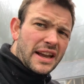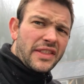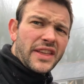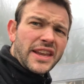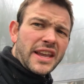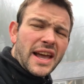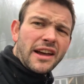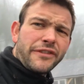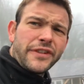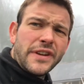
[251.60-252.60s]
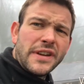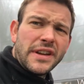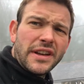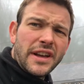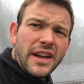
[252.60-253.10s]
and then you have
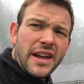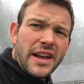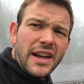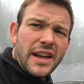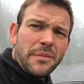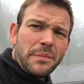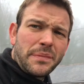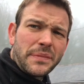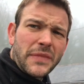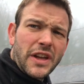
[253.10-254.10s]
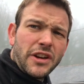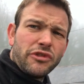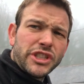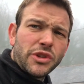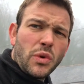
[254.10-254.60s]
an
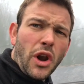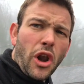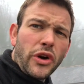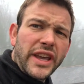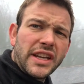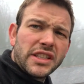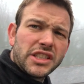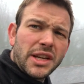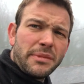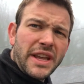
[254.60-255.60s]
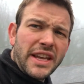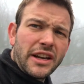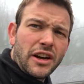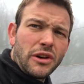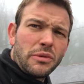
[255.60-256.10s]
original looking
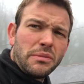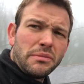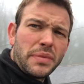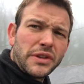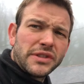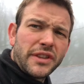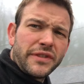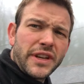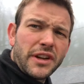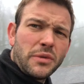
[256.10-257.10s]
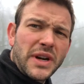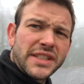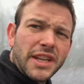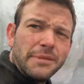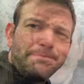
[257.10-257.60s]
chimney. I'll post another video when
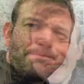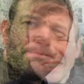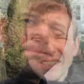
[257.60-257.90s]
it's done.